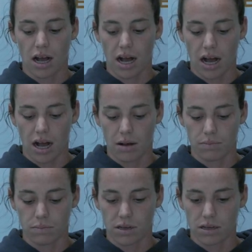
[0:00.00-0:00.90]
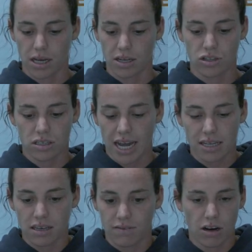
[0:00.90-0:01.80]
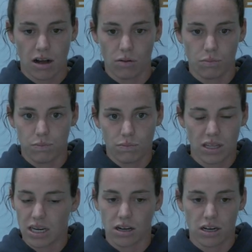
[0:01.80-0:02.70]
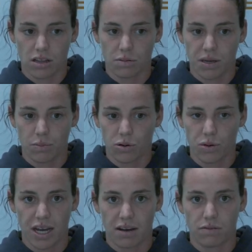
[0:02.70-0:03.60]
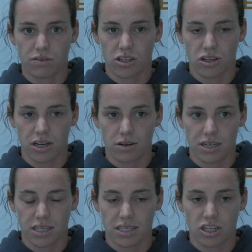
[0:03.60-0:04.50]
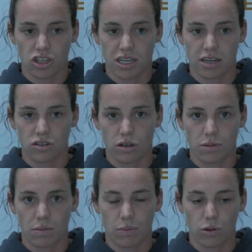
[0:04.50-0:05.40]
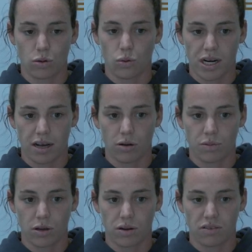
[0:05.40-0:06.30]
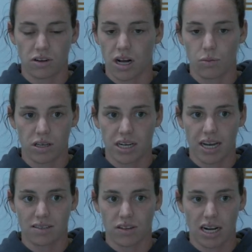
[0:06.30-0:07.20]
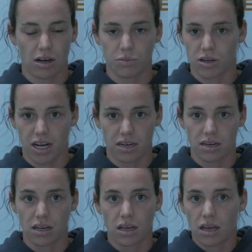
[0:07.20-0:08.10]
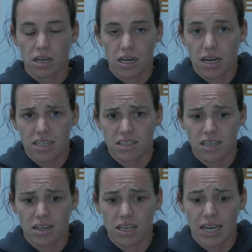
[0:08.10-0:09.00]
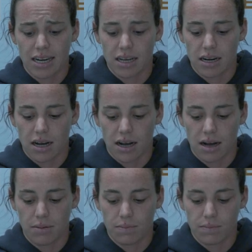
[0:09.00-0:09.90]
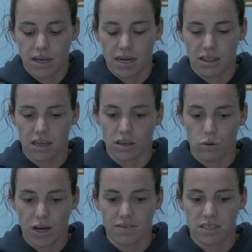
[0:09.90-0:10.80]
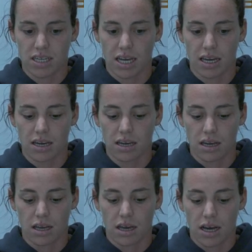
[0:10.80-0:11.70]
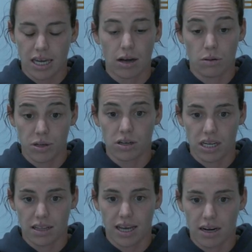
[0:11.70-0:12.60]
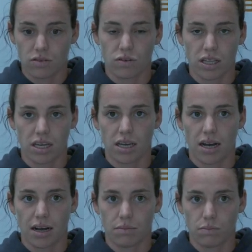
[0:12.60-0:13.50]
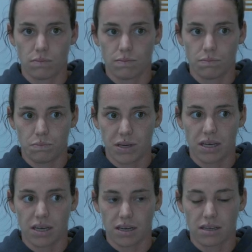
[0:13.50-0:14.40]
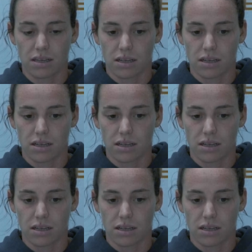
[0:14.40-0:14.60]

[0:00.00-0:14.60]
um, and just asking for help leaning on other people we have such a great organization here and so many people who want to help you and if you're not willing to ask for that help you're not going to necessarily get it um, and i think you have to take accountability in that and really um, be